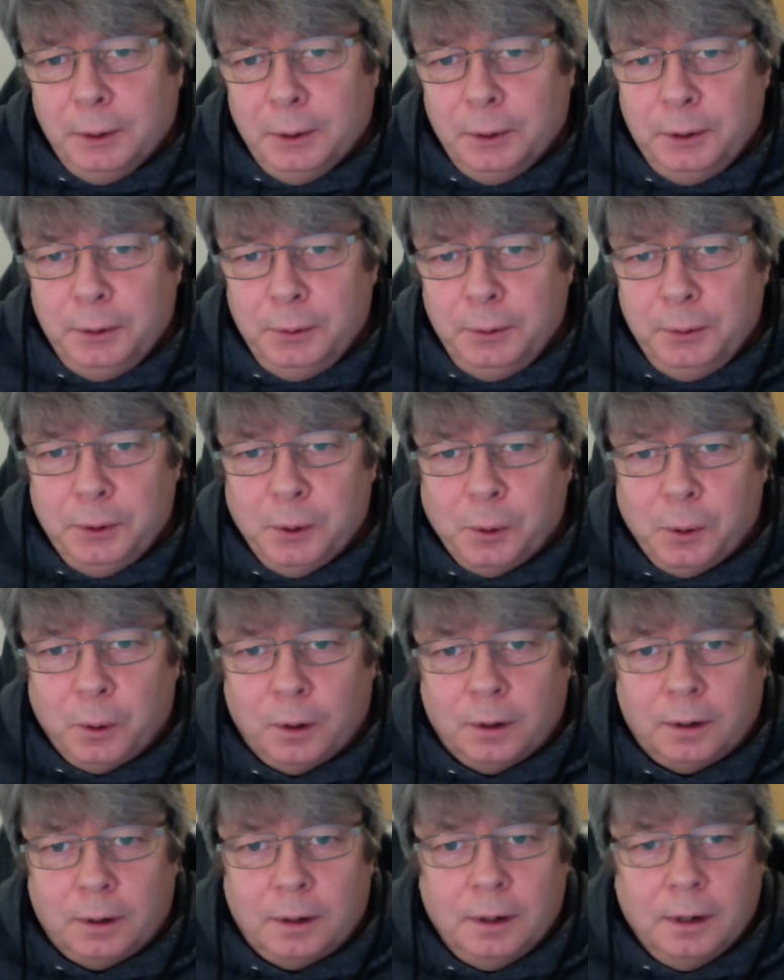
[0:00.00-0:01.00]
New
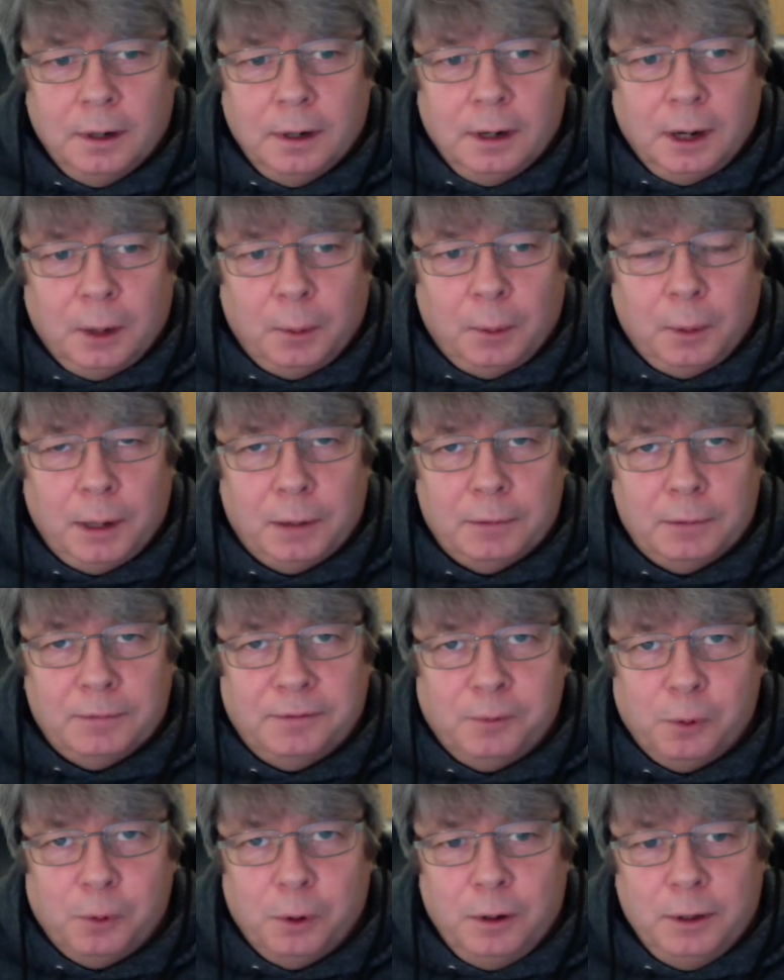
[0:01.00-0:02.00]
York around
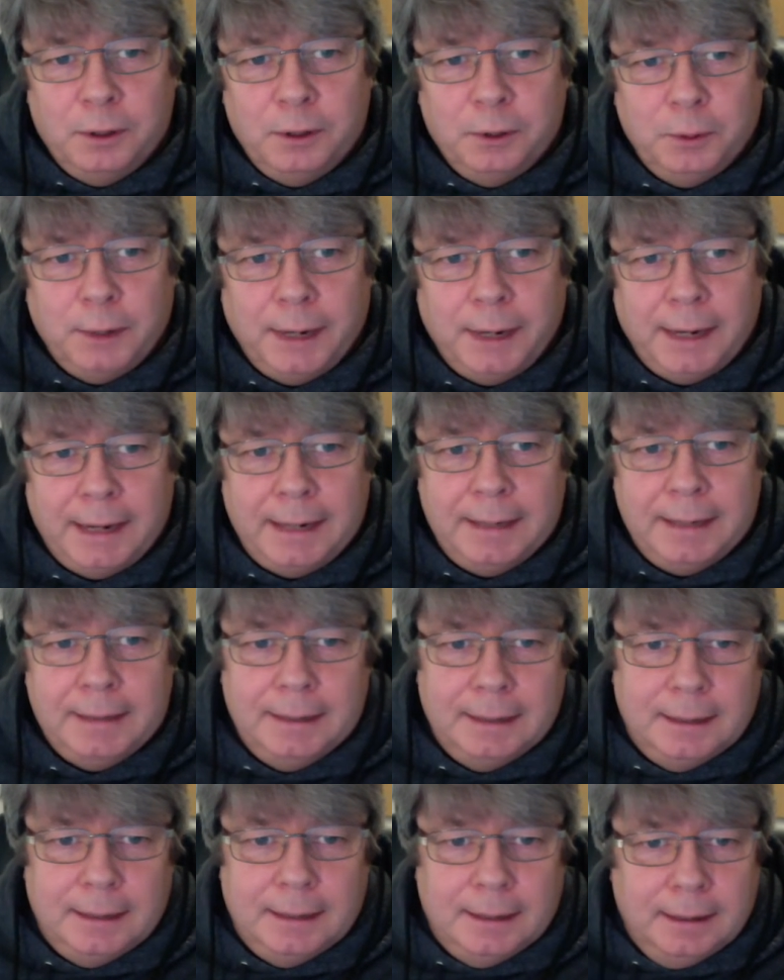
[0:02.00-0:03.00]
400 AD
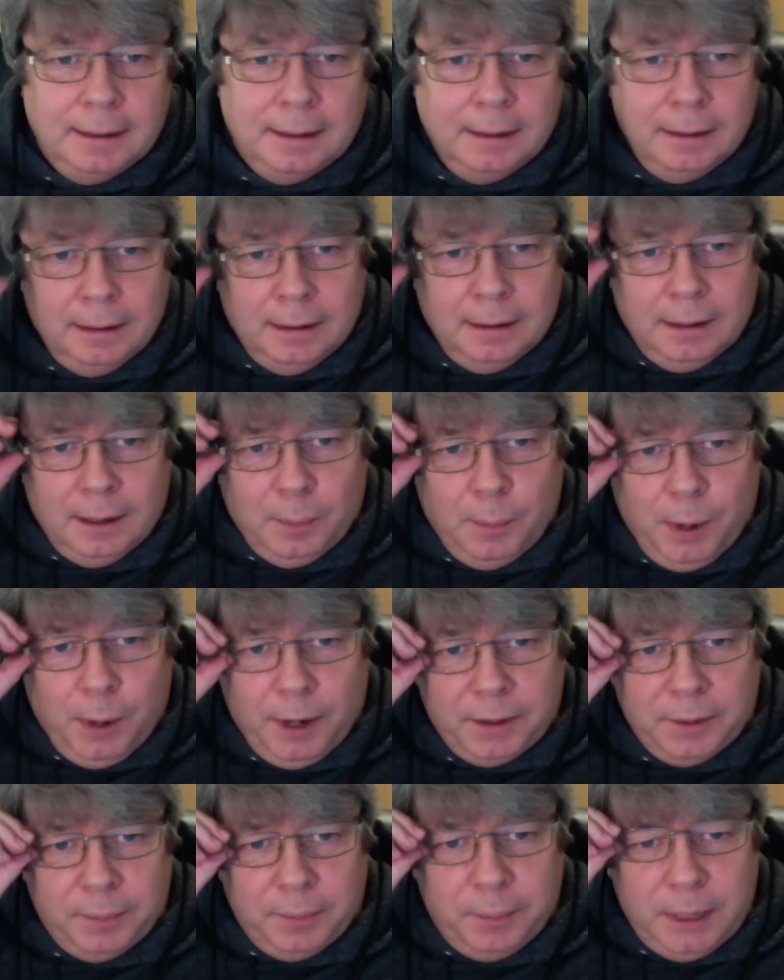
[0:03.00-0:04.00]
by
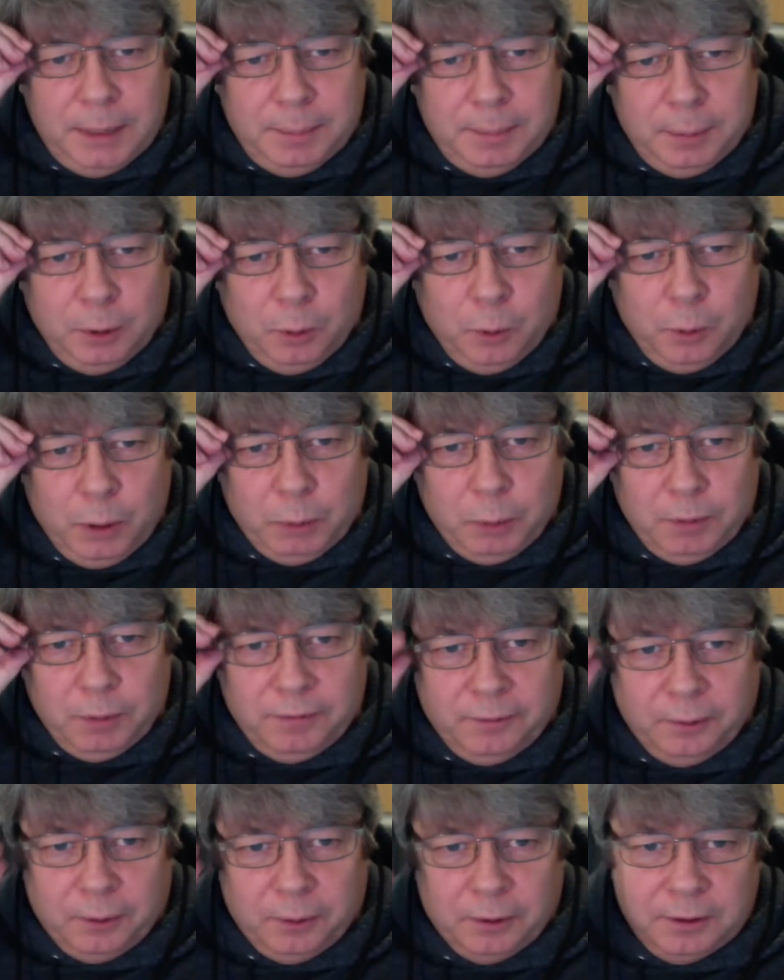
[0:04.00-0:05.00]
the people we
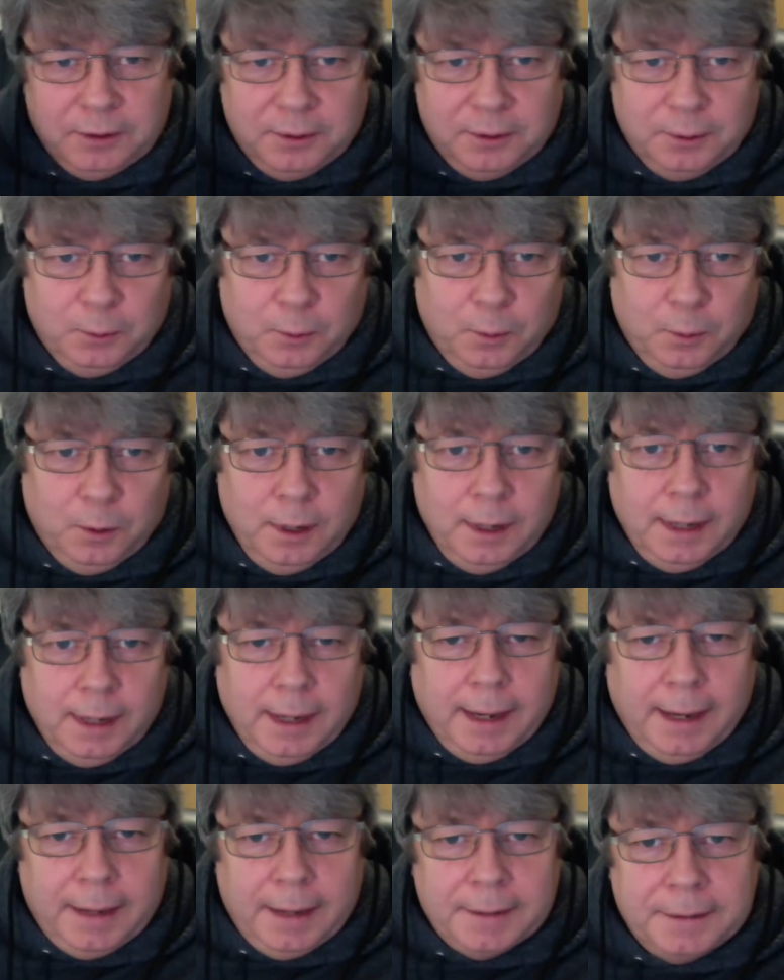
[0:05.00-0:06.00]
refer to
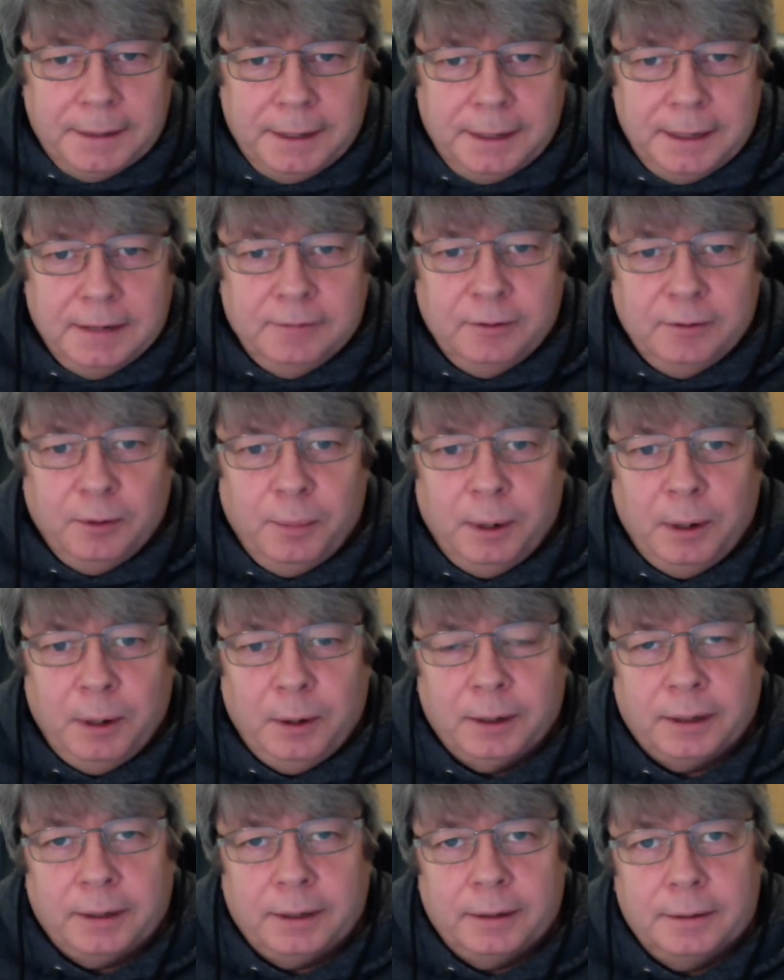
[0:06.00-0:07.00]
as Native
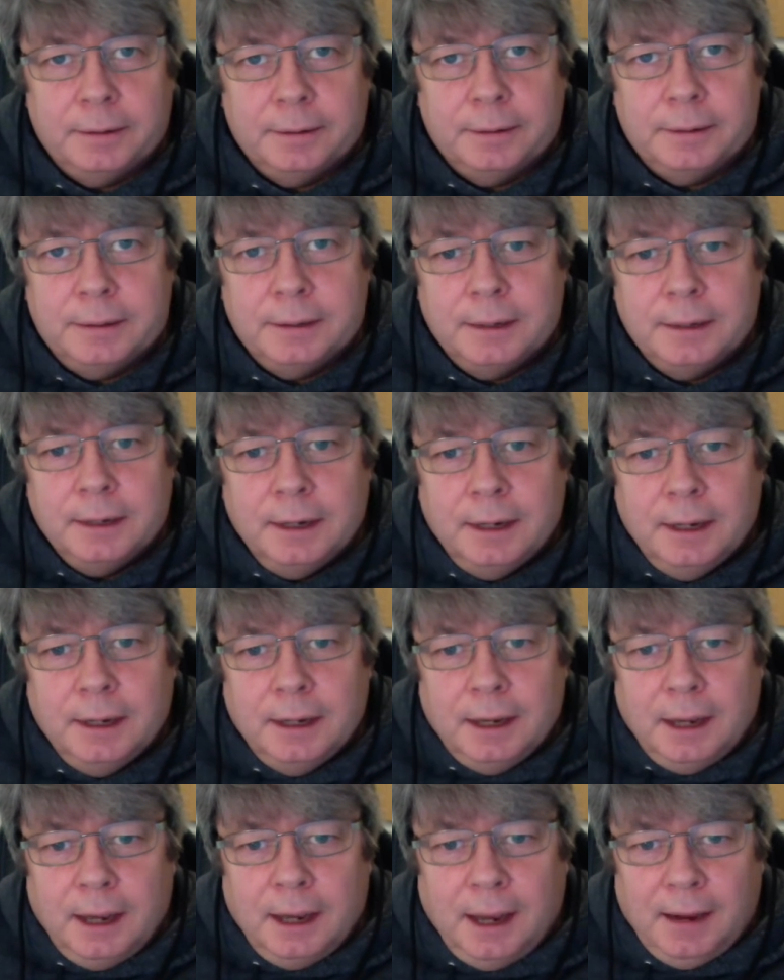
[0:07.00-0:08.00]
Americans
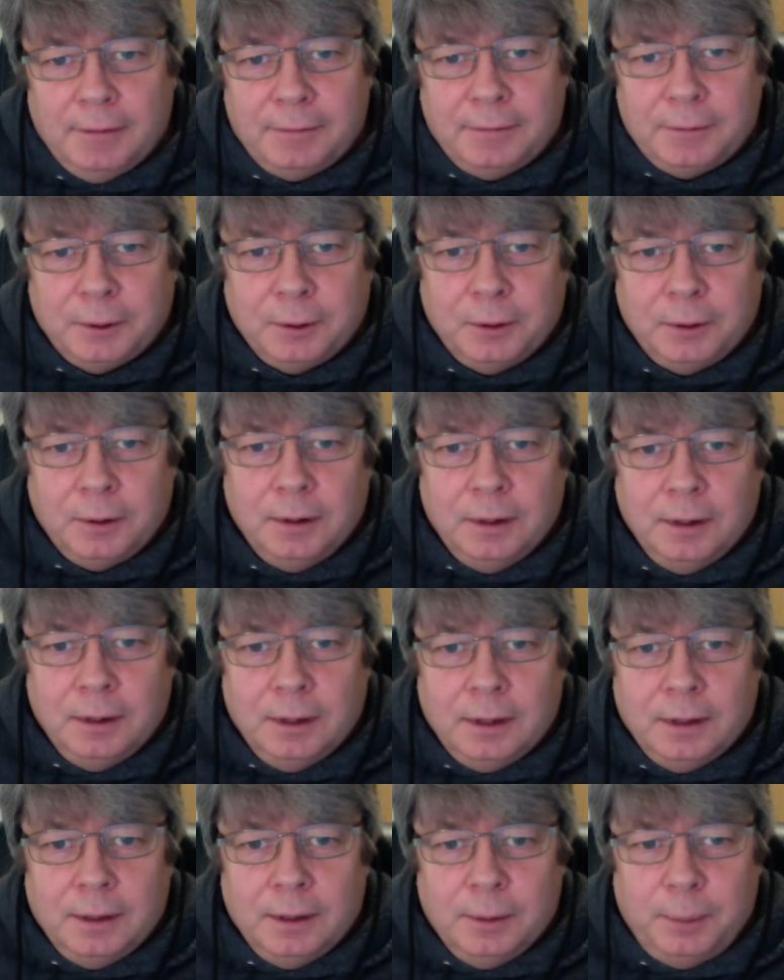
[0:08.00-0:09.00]
after
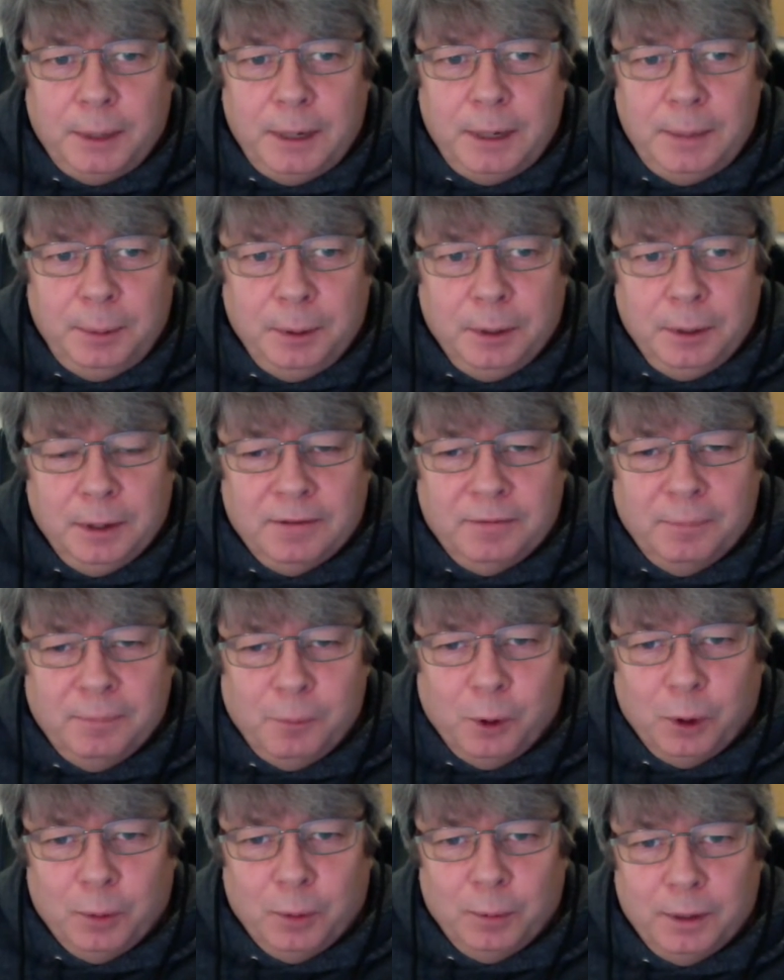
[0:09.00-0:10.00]
the people of
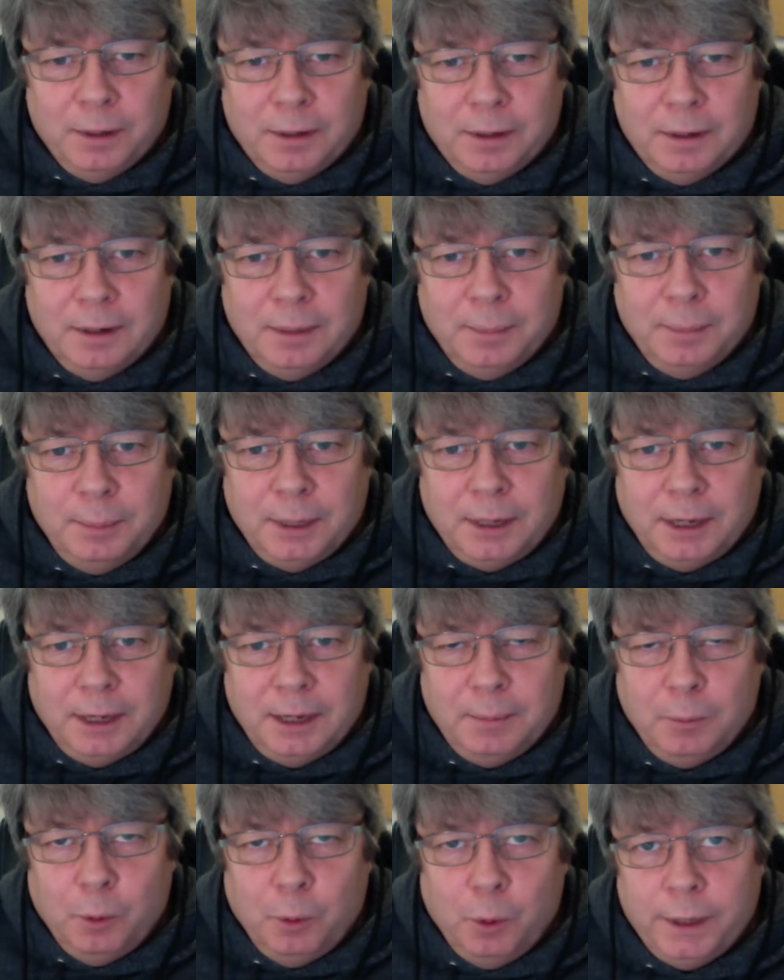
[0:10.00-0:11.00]
Mormon
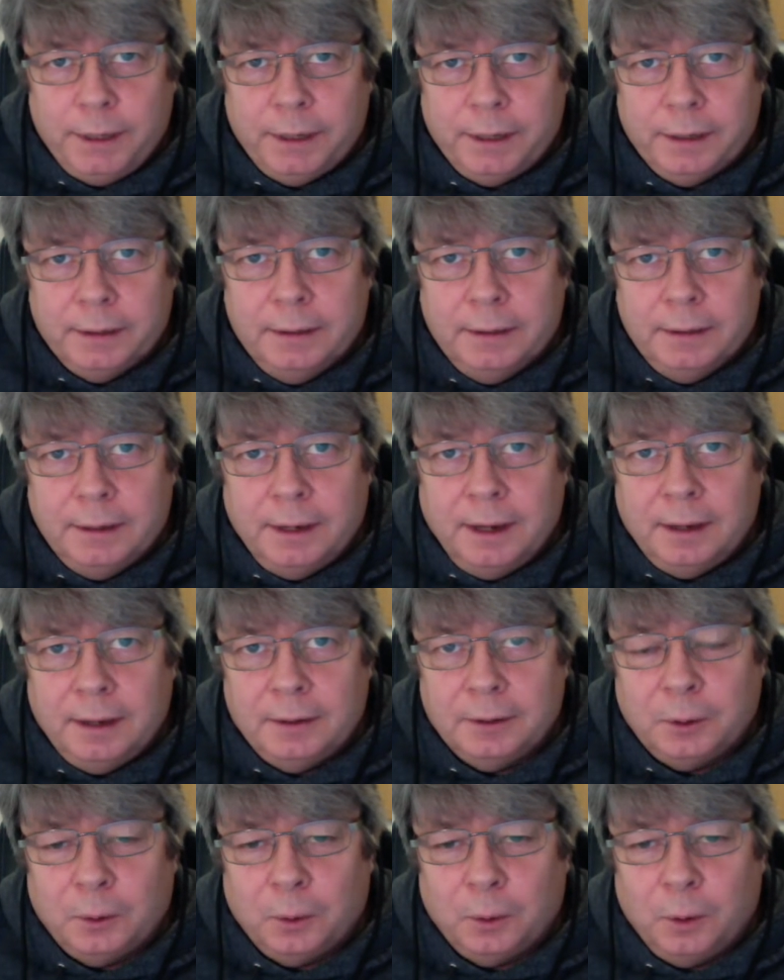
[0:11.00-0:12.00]
became wicked
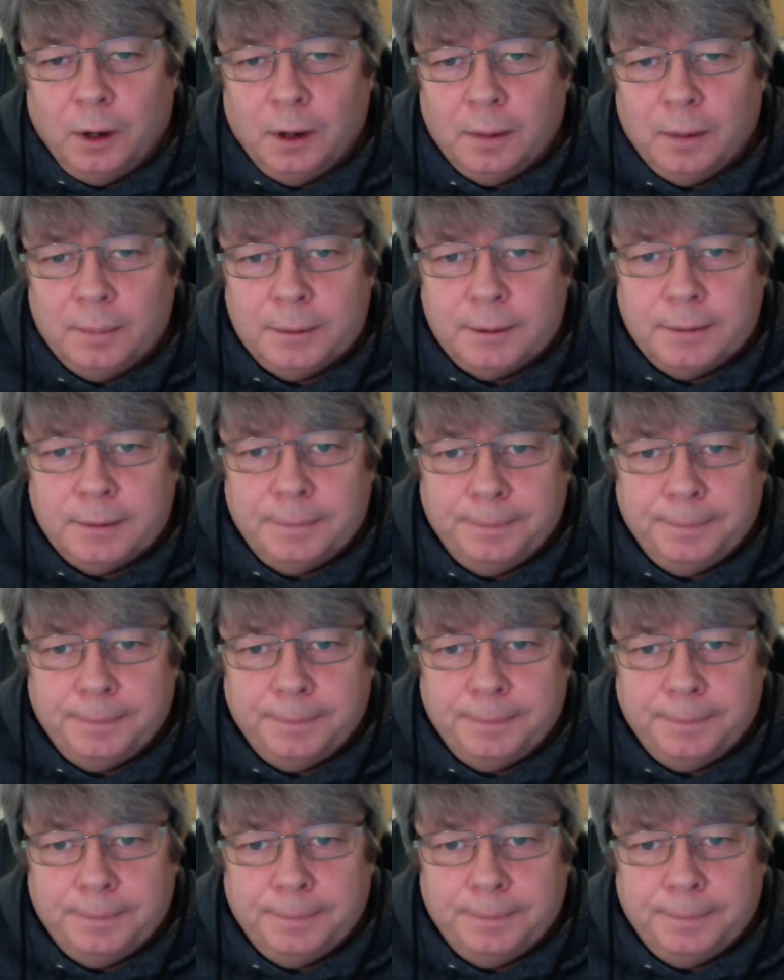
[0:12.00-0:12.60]
and corrupt.